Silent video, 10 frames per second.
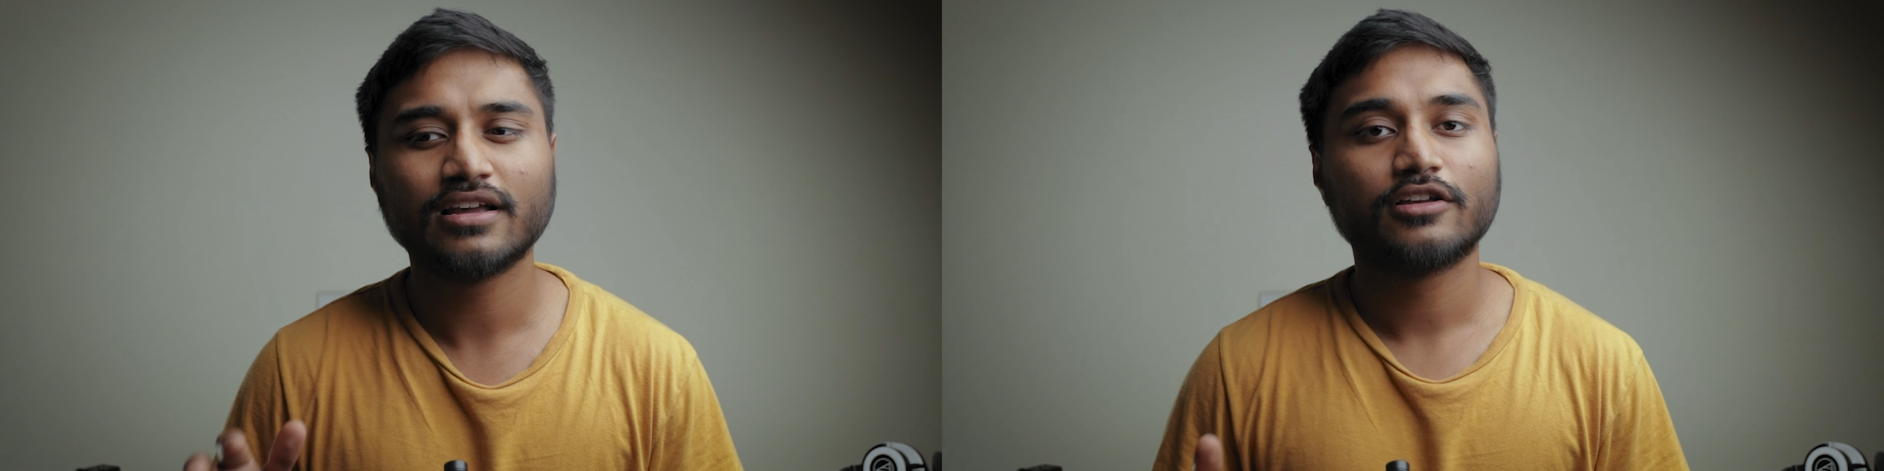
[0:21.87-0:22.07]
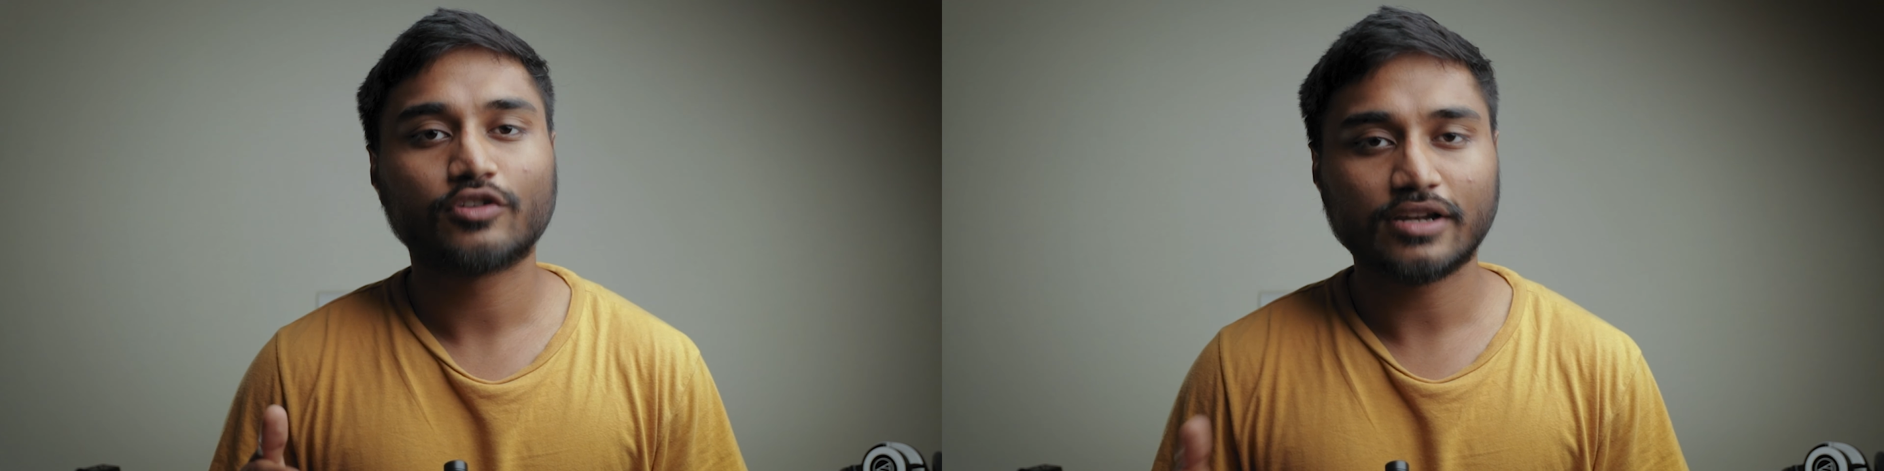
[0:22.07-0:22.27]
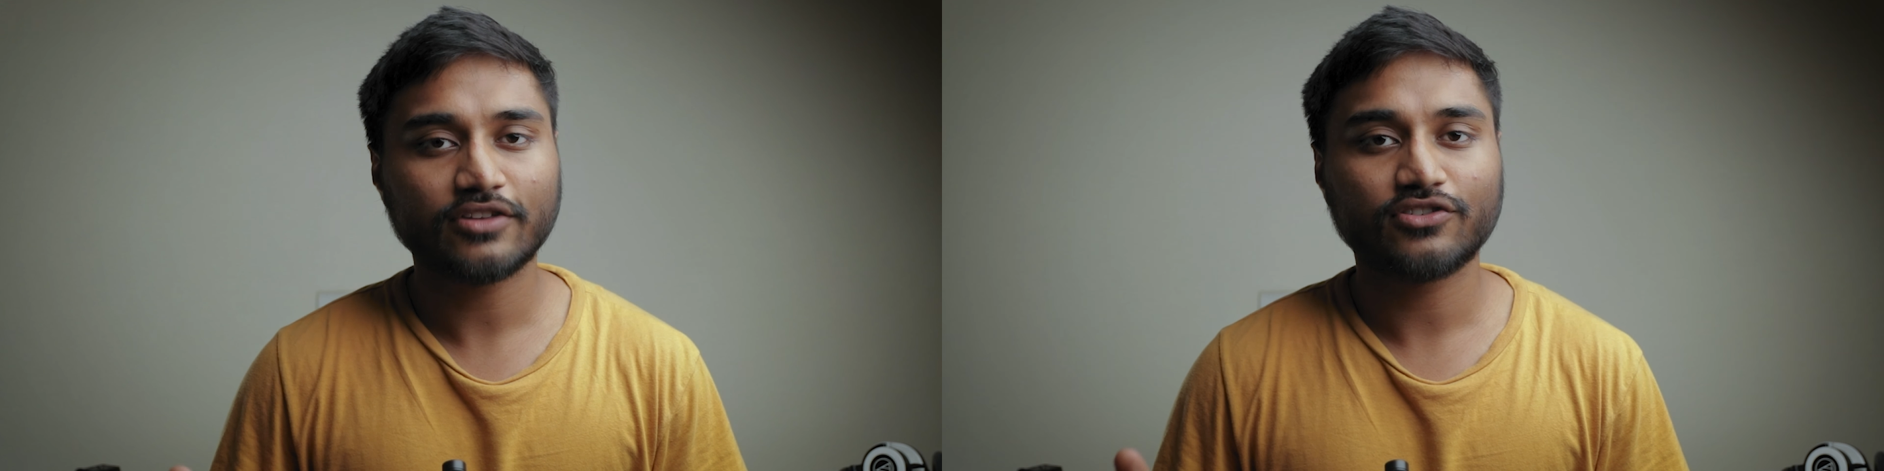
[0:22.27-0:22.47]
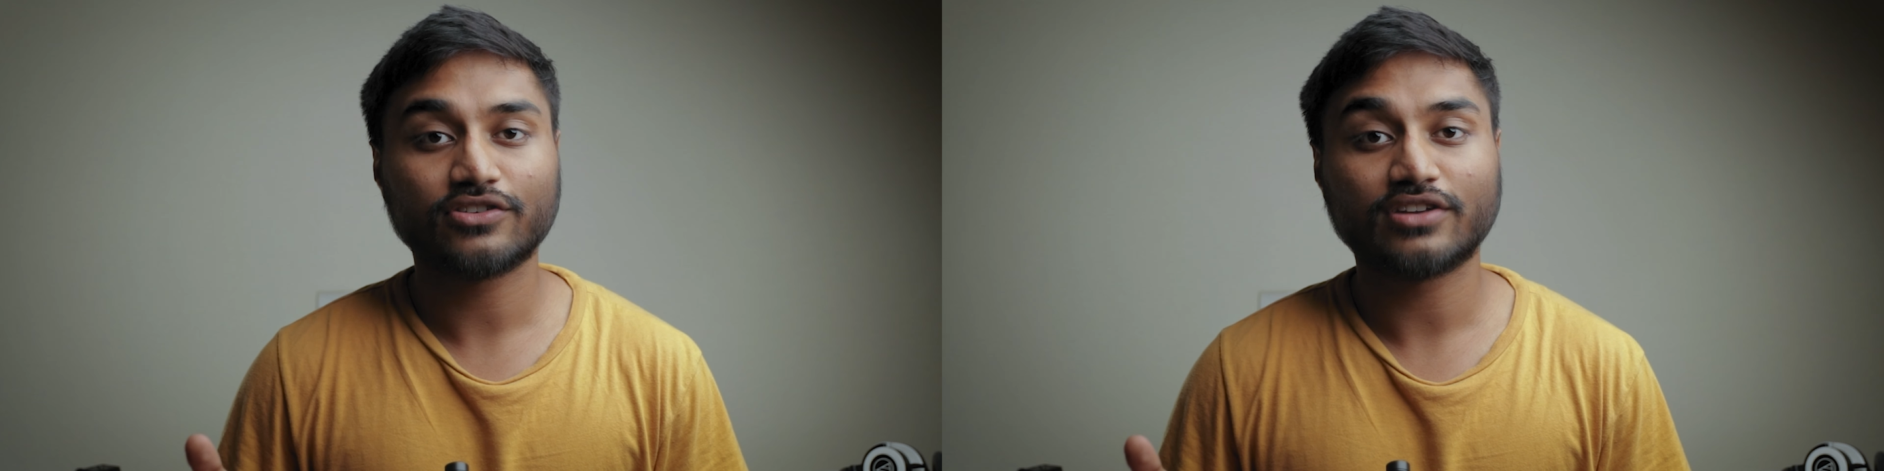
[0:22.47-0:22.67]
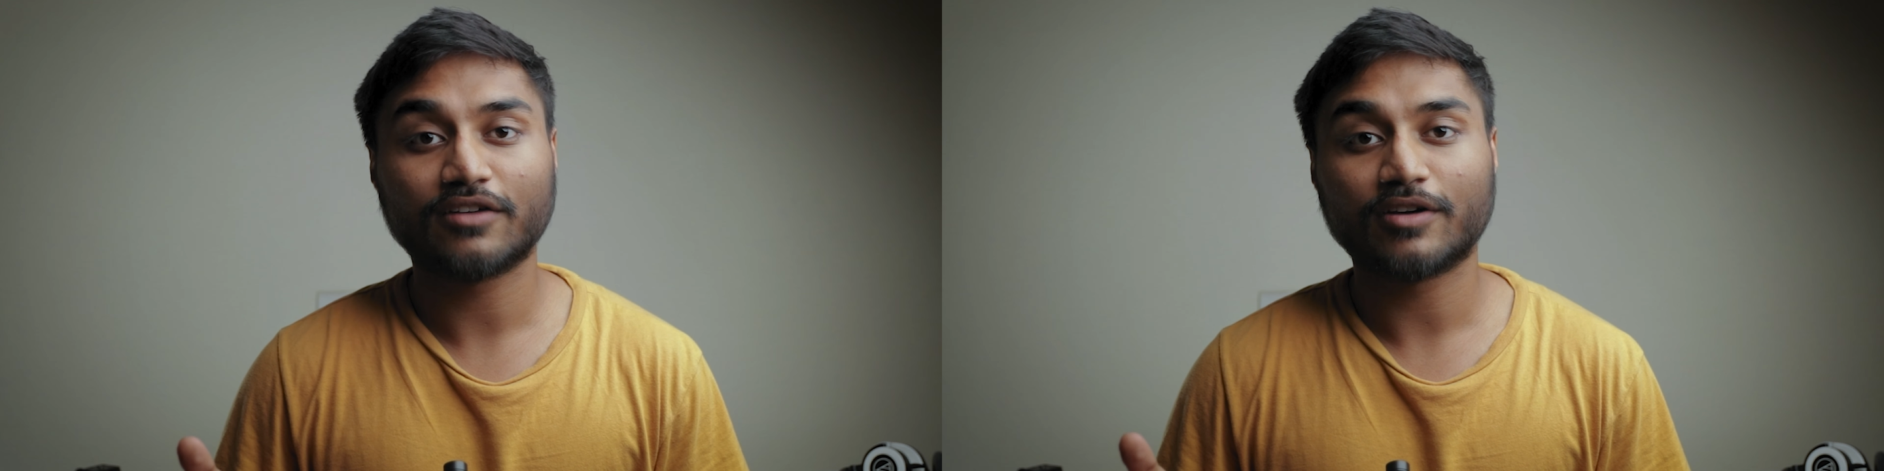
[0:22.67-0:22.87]
So let's
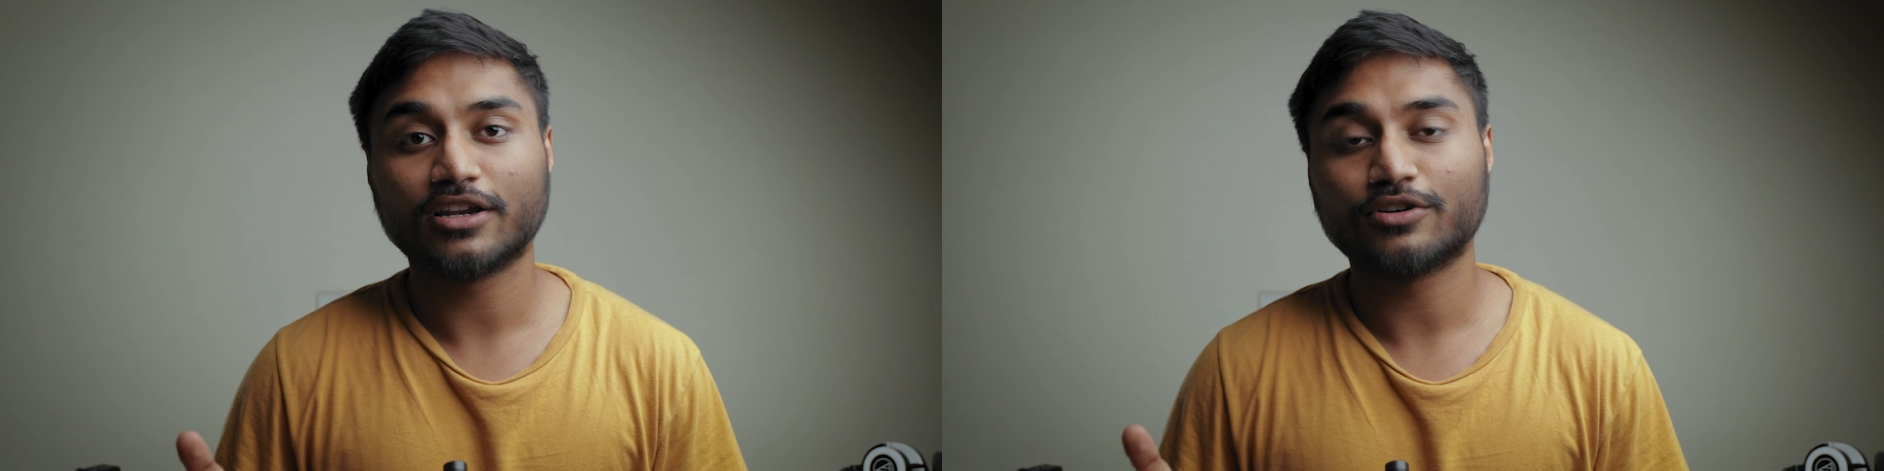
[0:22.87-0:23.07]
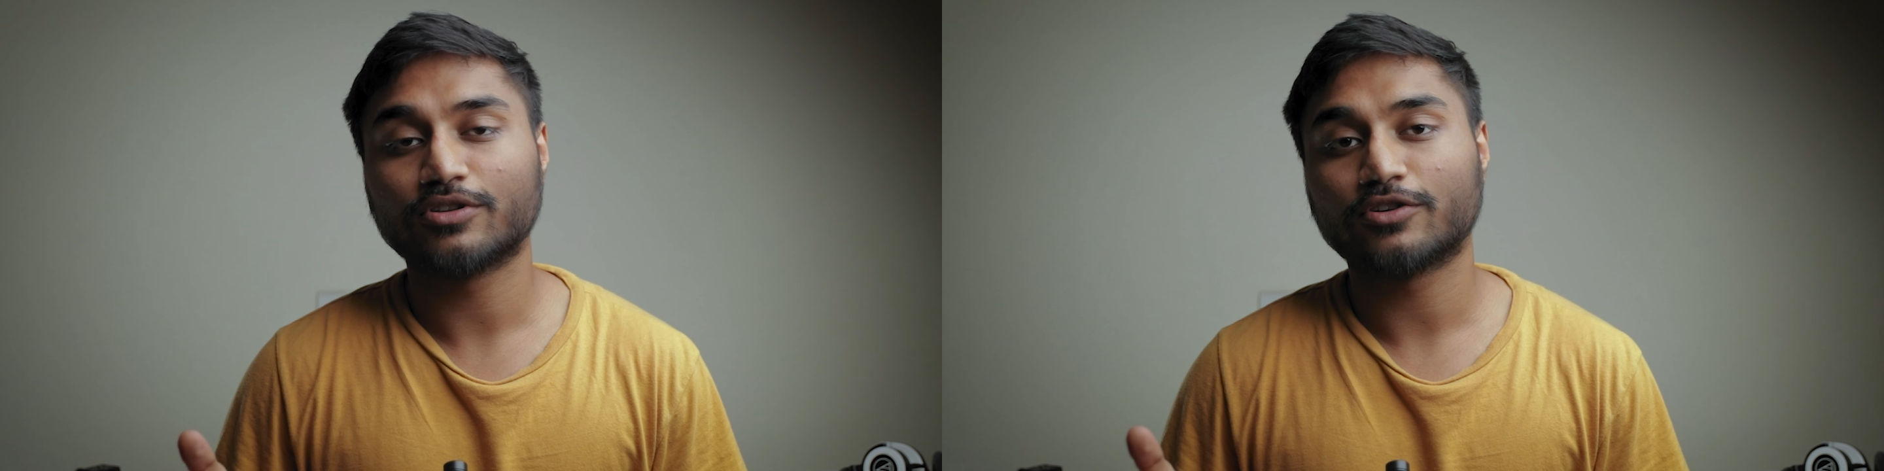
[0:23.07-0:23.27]
just dive right into the